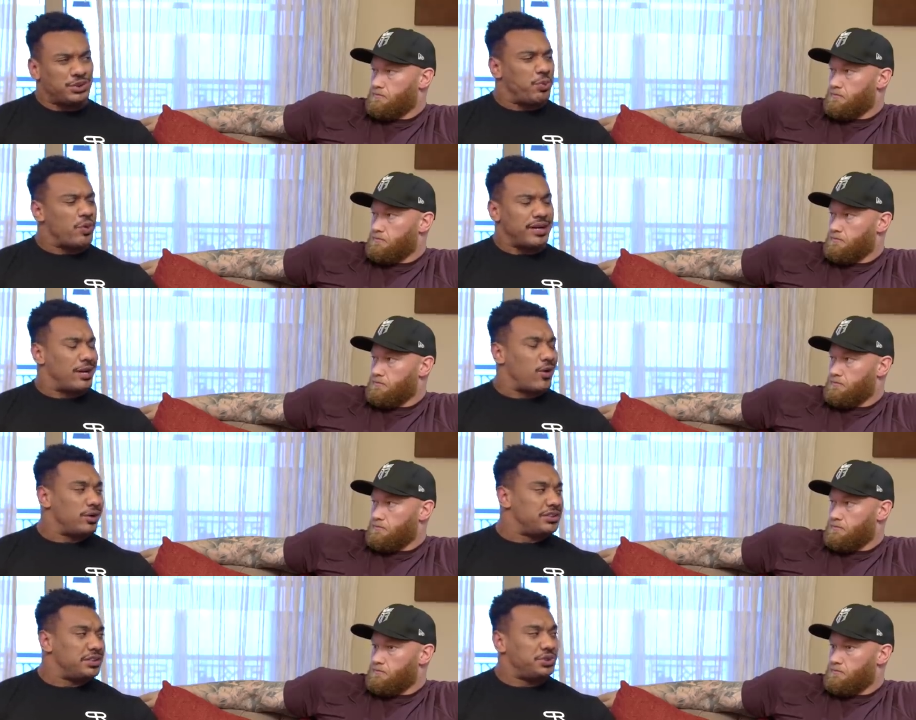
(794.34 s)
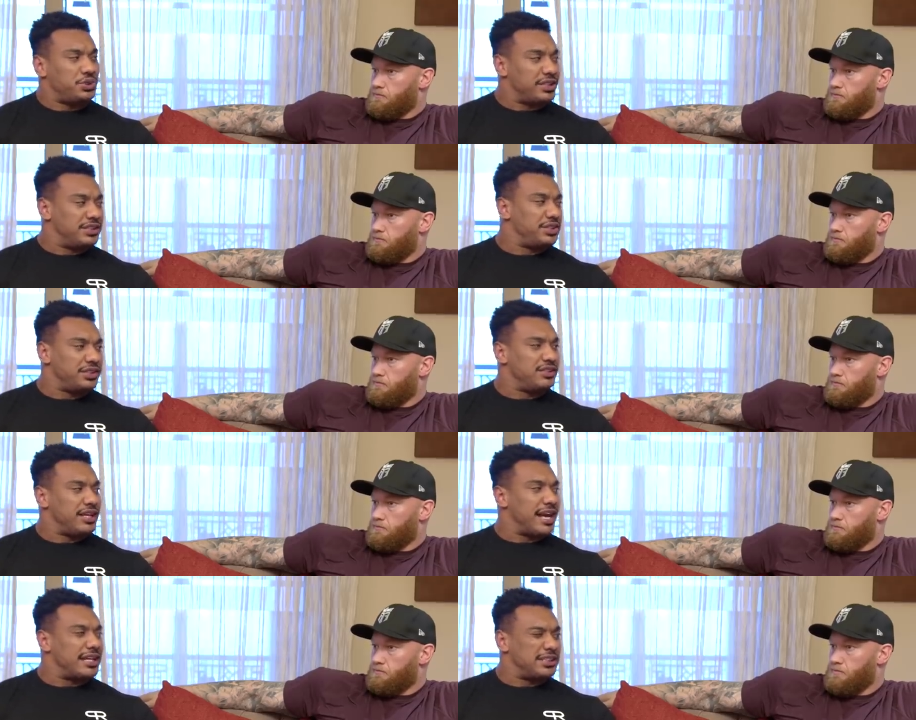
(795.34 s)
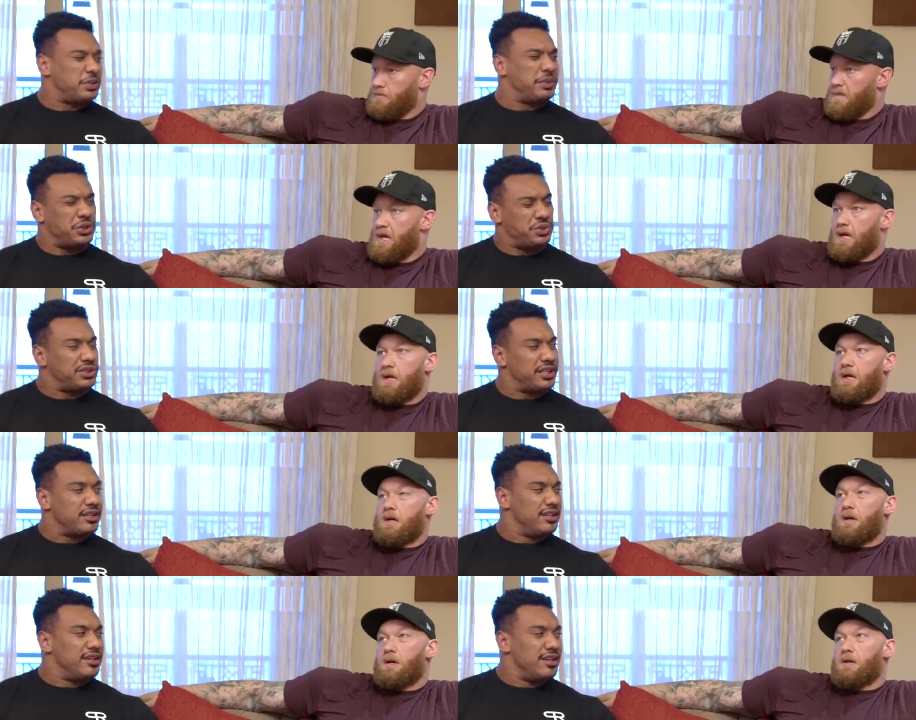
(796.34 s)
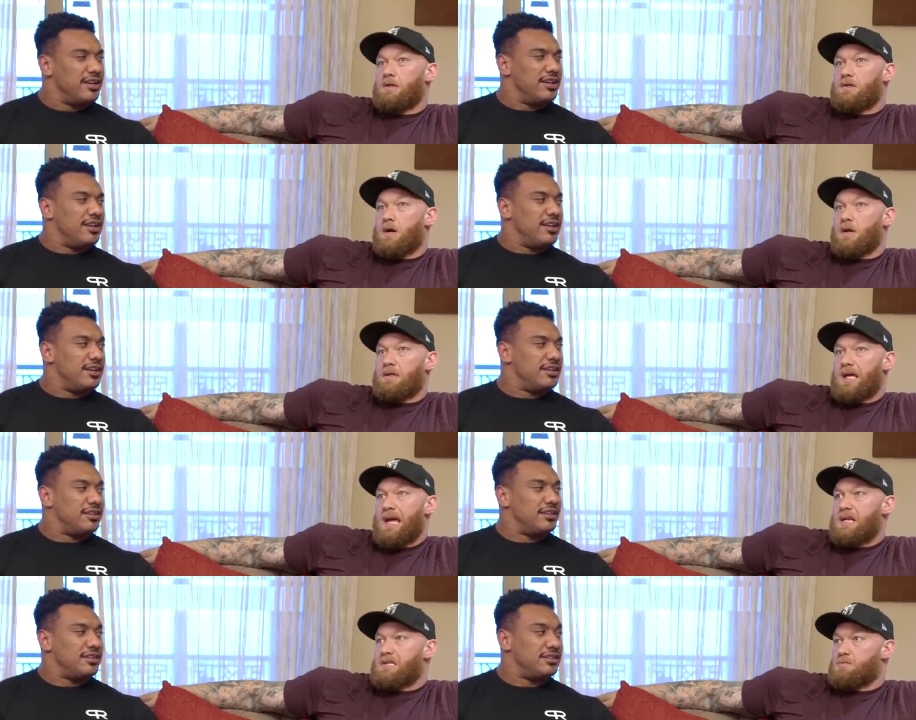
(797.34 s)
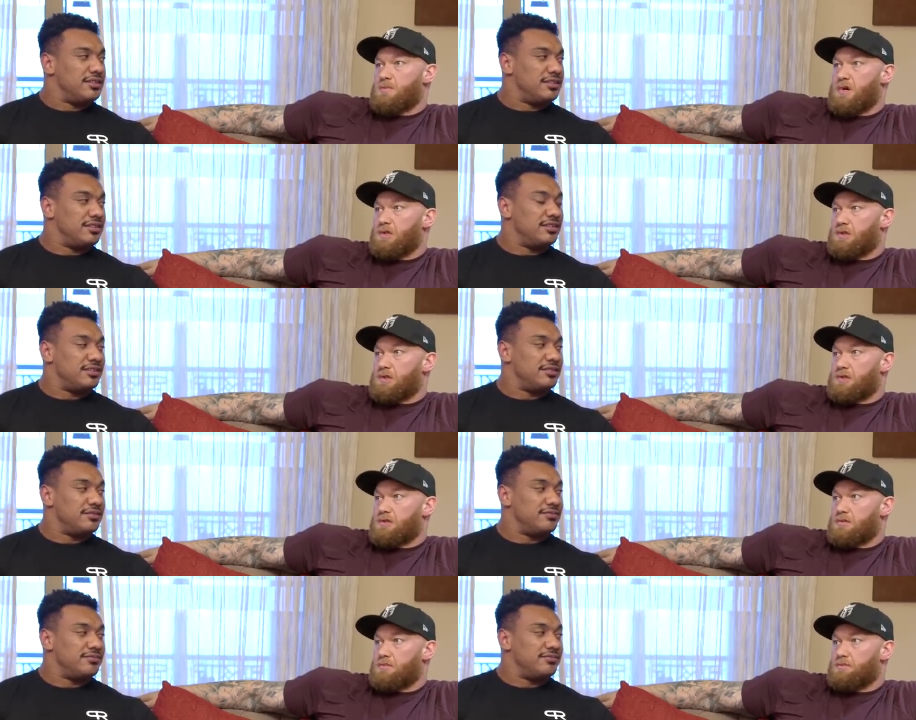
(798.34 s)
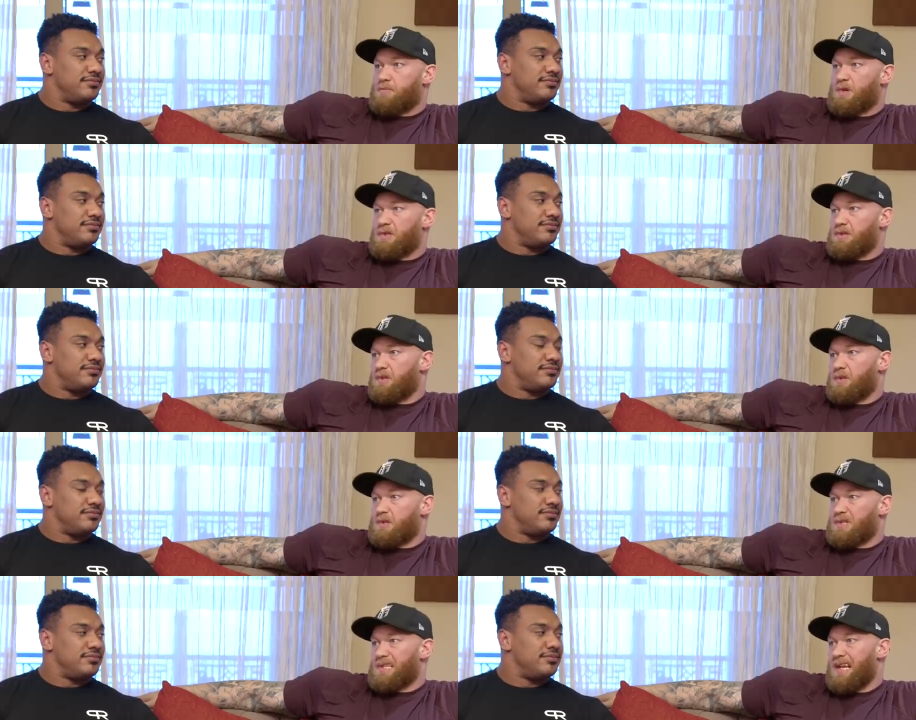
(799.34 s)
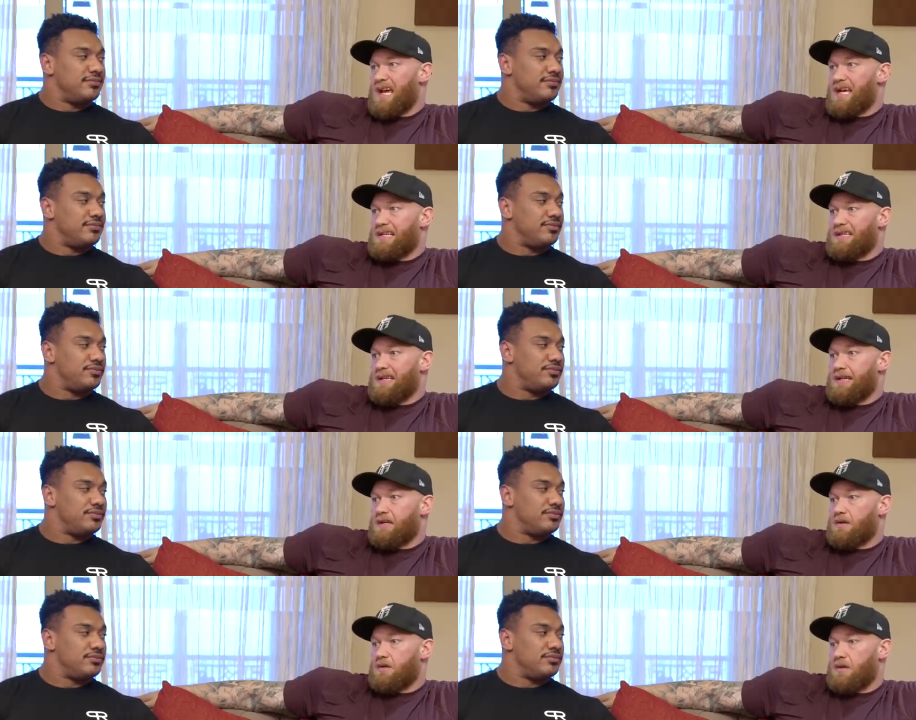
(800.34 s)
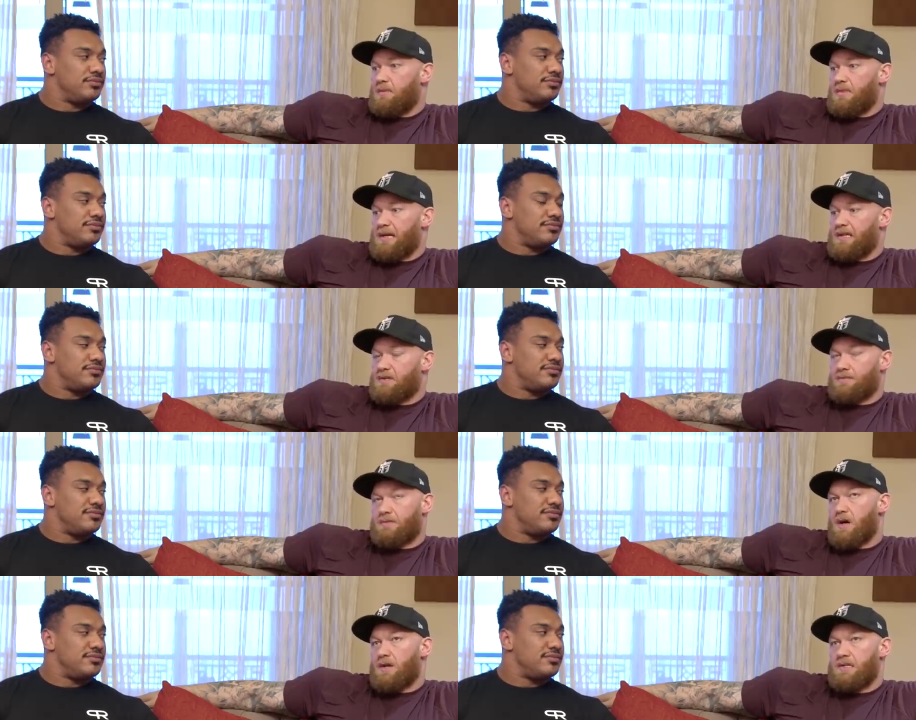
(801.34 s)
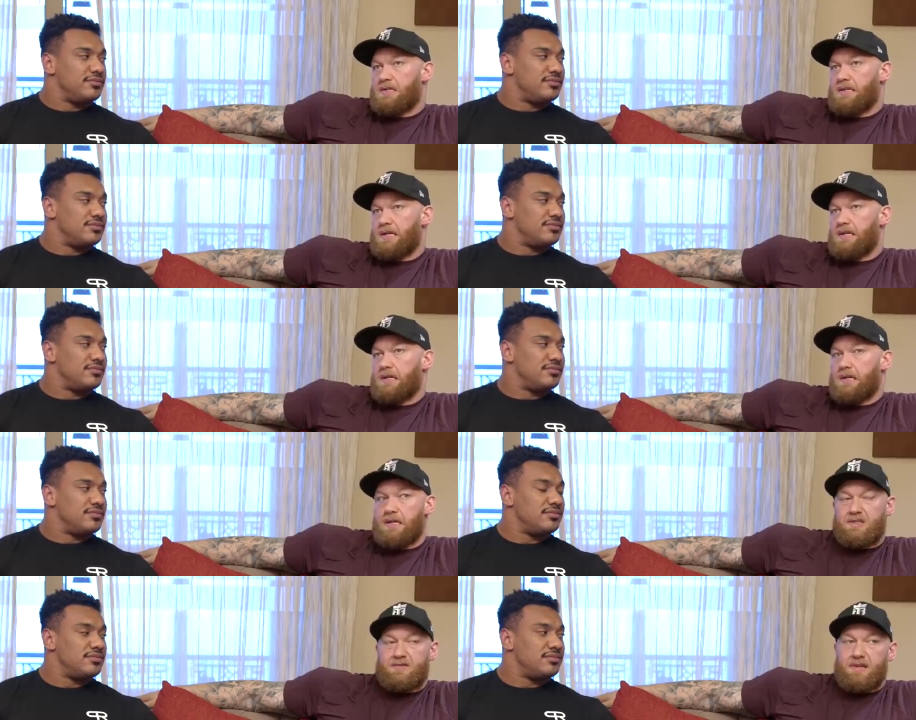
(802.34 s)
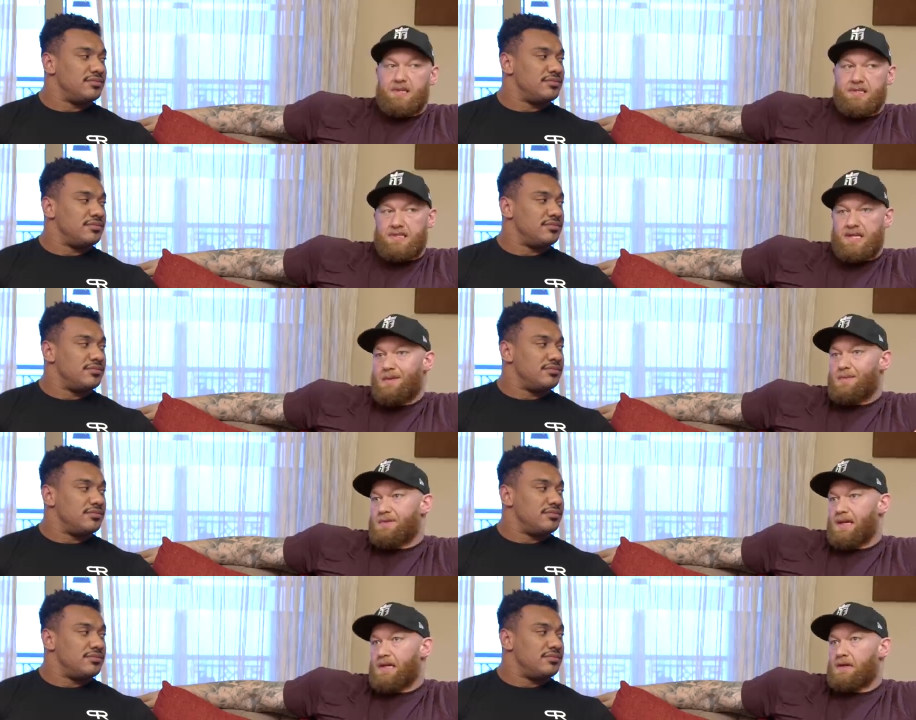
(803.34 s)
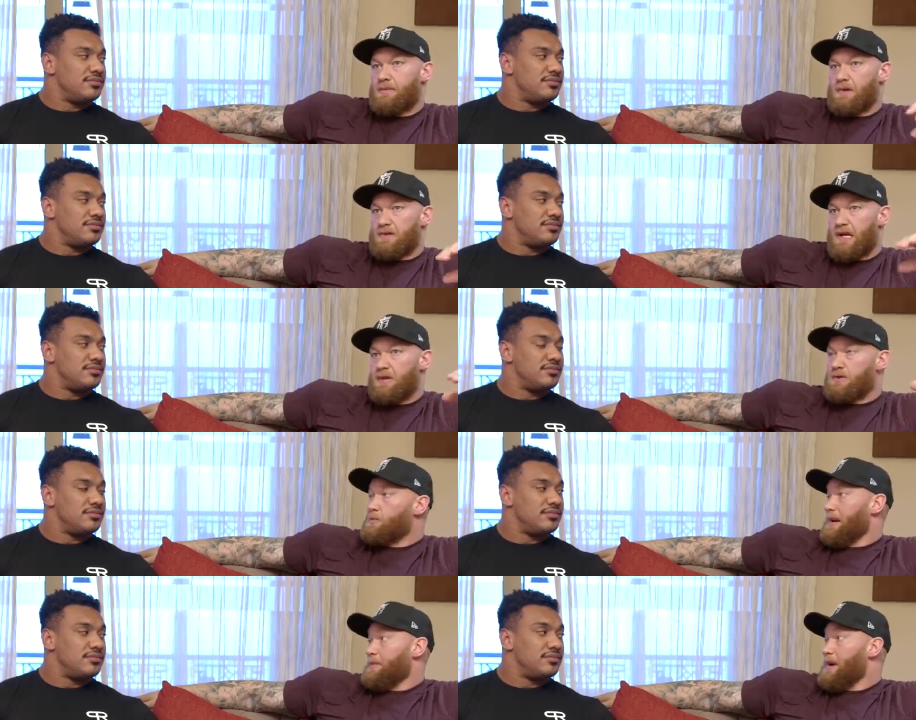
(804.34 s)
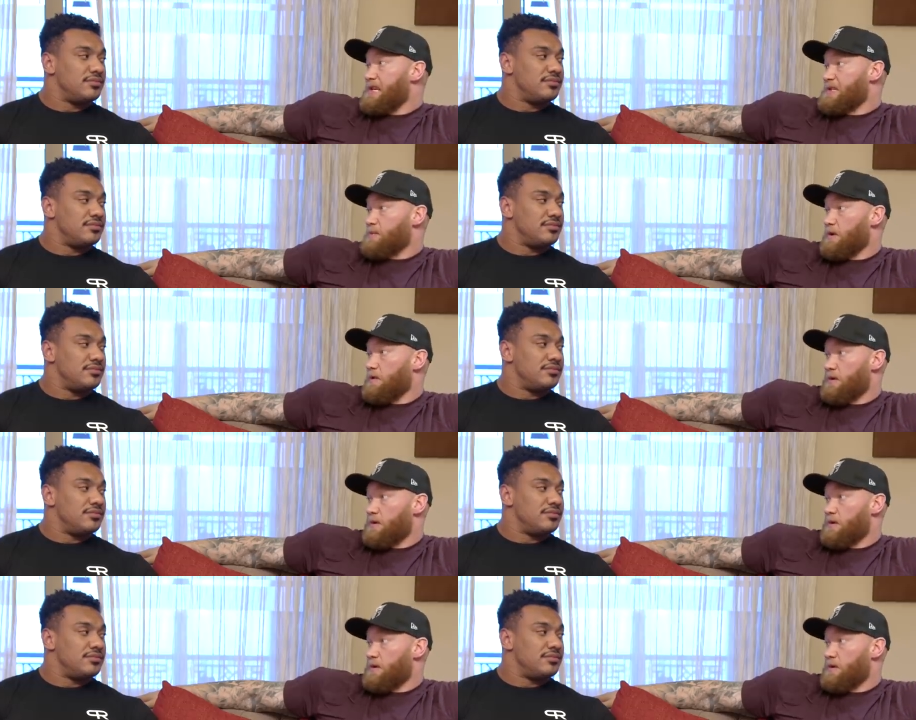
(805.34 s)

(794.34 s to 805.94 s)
Speaker 1: the sport at all since you transitioned? Like, has it still been interesting? Not as much, but you
Speaker 2: know, slightly. You know, I might honestly. It's funny. It's the same thing because I used to play basketball